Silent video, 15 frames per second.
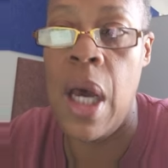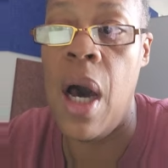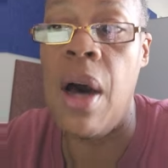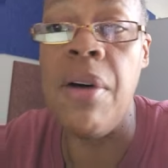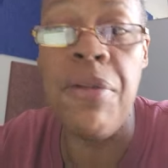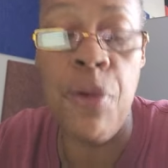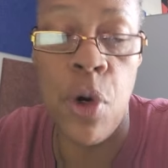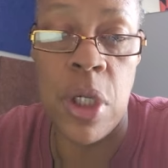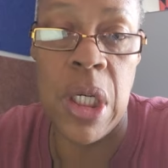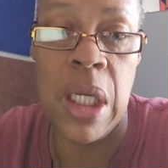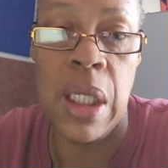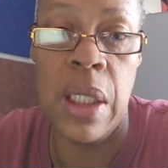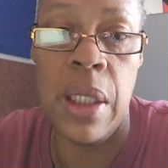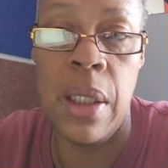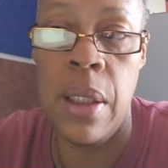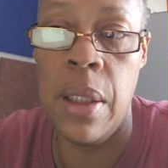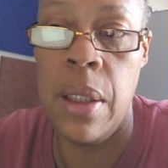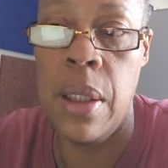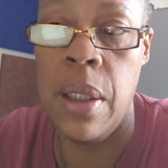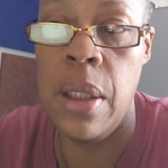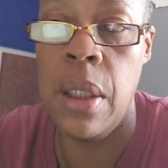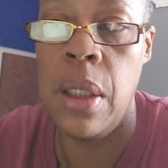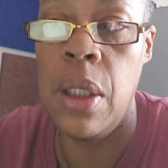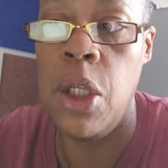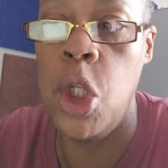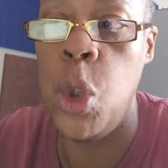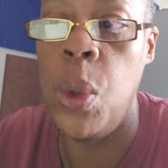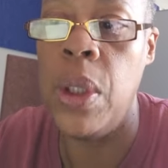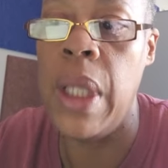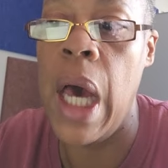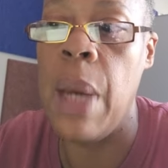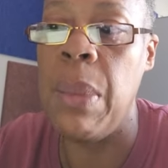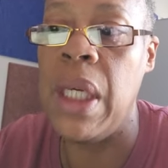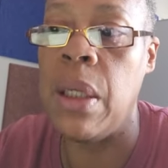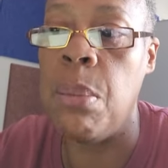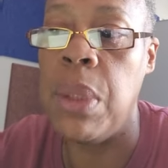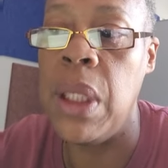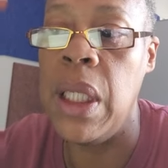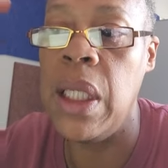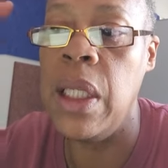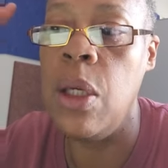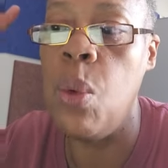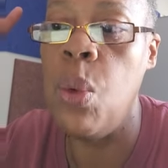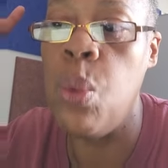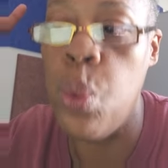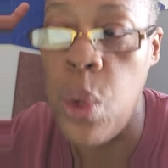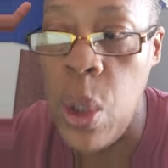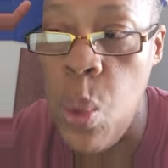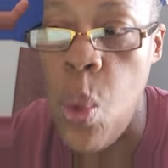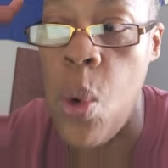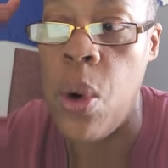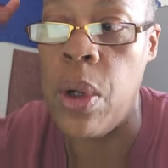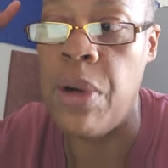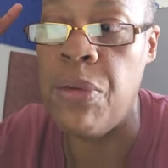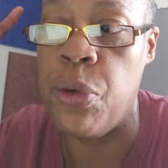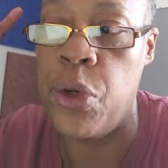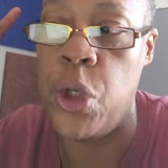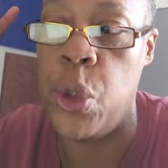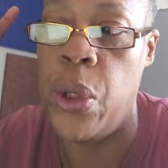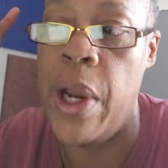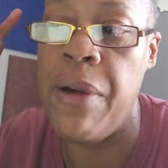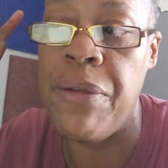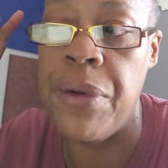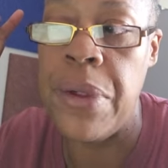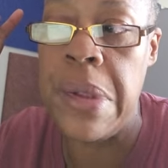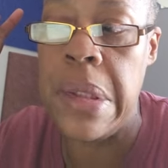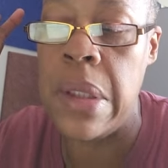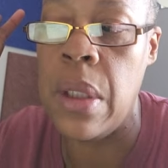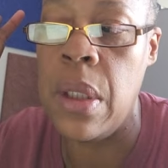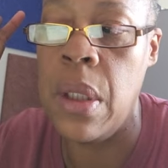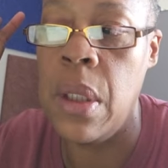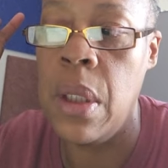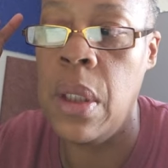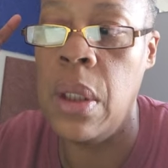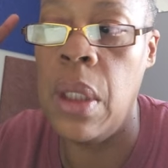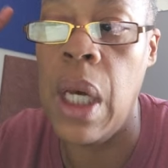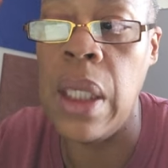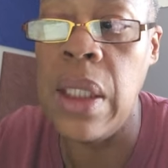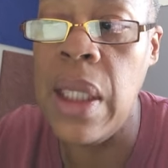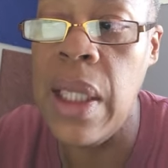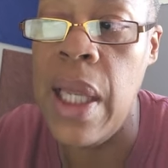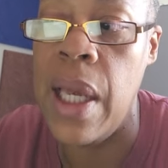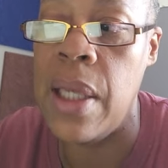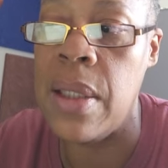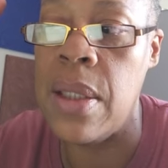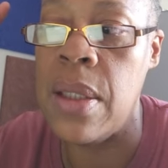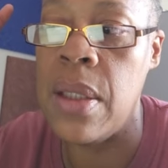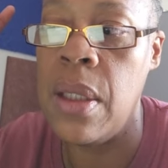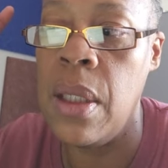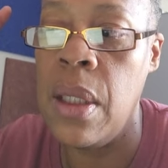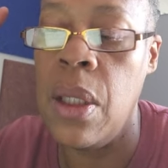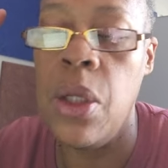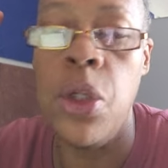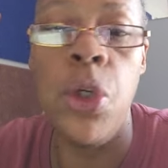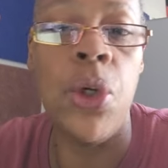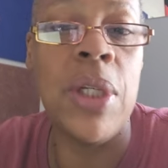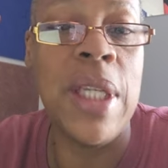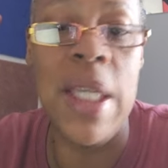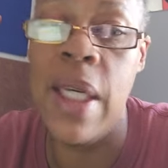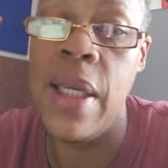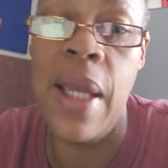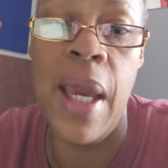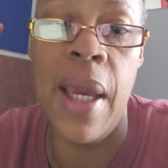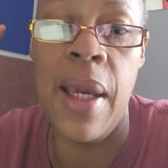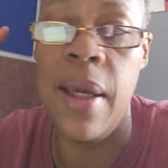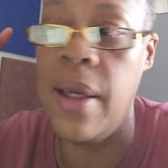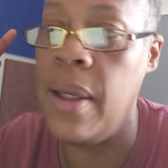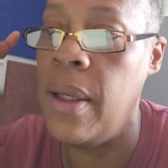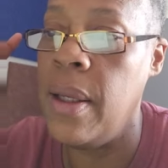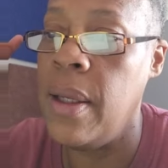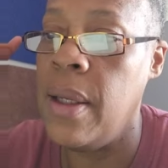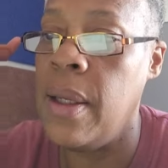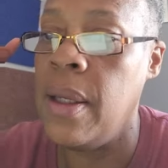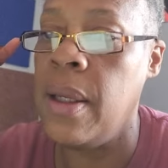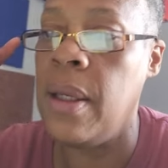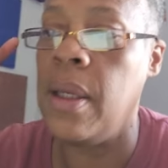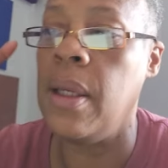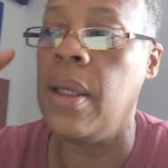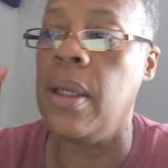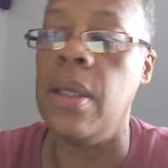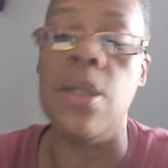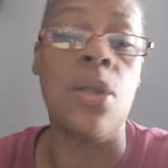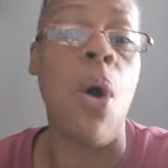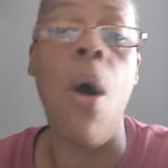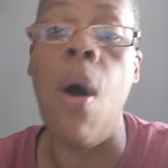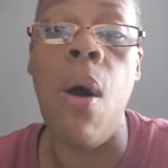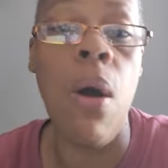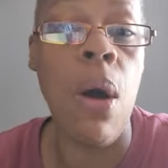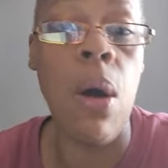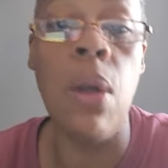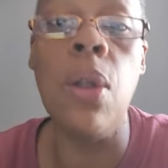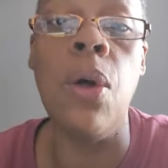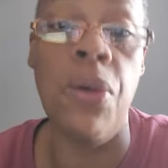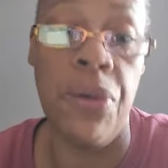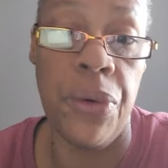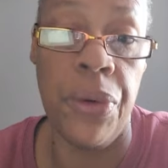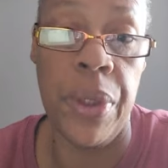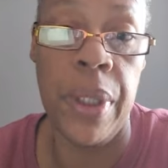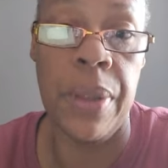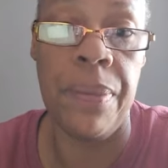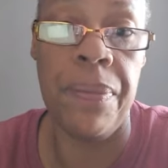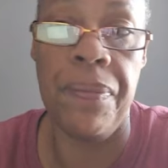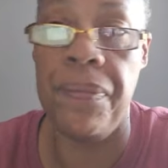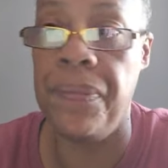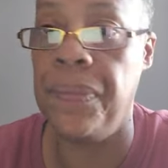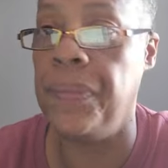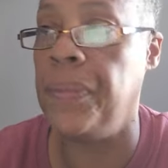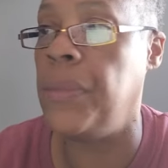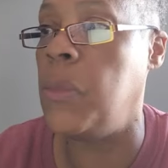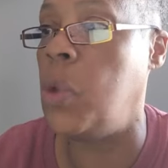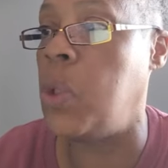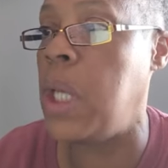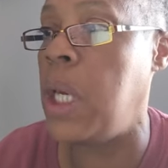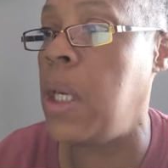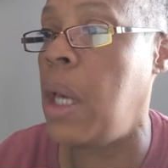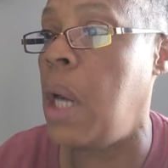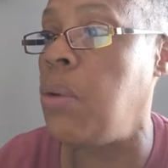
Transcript: Unfortunately, you will not be completely rewarded for your efforts. Nonetheless, your DNA is all over it. Okay?